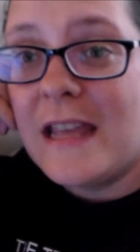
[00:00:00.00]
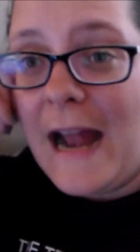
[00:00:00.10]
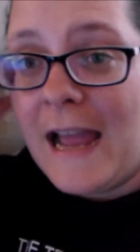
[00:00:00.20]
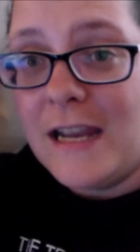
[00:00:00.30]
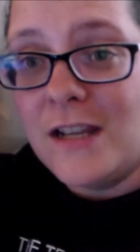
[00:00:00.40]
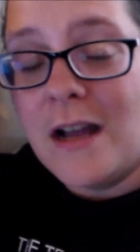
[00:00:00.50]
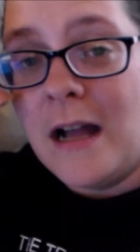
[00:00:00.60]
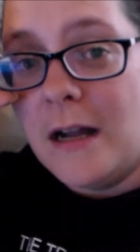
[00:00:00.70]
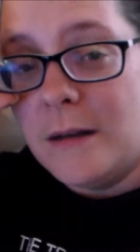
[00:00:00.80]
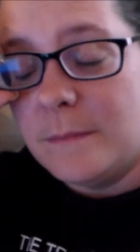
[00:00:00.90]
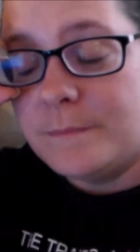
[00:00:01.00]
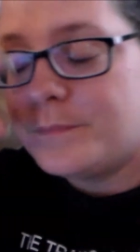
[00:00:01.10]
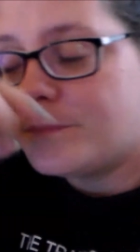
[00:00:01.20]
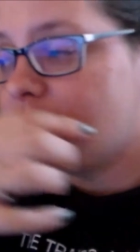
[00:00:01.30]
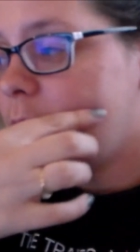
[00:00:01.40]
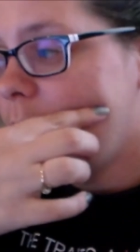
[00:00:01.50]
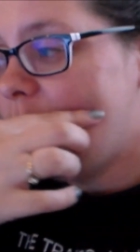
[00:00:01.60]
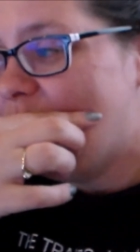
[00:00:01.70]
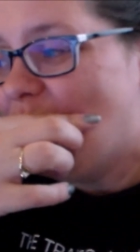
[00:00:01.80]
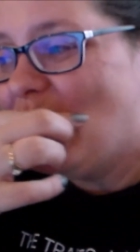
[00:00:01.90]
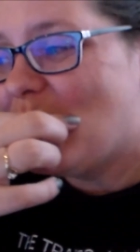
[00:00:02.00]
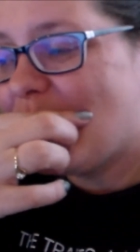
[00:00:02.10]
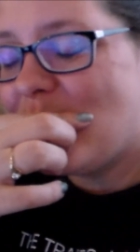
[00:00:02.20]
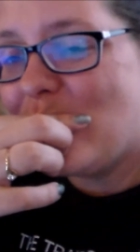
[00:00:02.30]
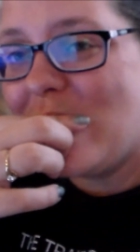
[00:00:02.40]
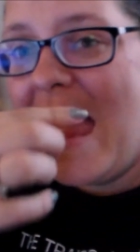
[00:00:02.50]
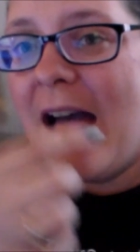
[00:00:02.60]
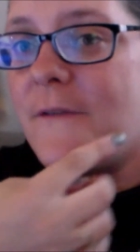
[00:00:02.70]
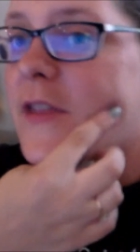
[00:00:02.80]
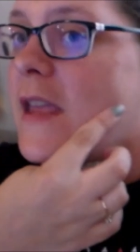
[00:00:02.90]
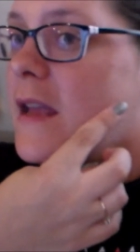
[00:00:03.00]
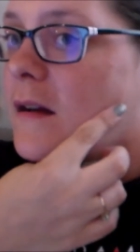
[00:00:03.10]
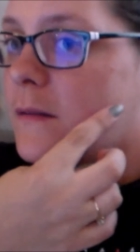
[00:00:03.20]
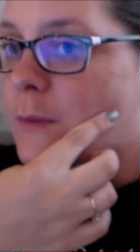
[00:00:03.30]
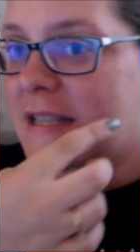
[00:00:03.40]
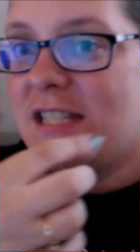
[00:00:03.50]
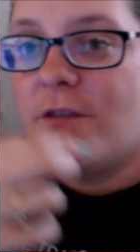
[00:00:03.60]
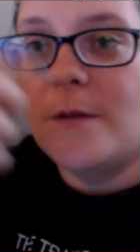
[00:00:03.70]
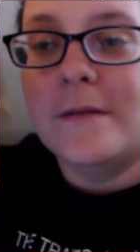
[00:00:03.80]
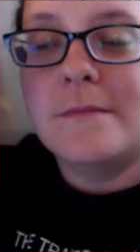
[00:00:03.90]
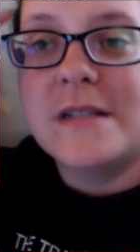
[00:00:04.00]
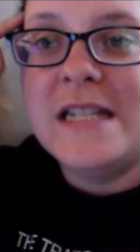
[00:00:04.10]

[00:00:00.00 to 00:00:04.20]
that I um, have the rest of the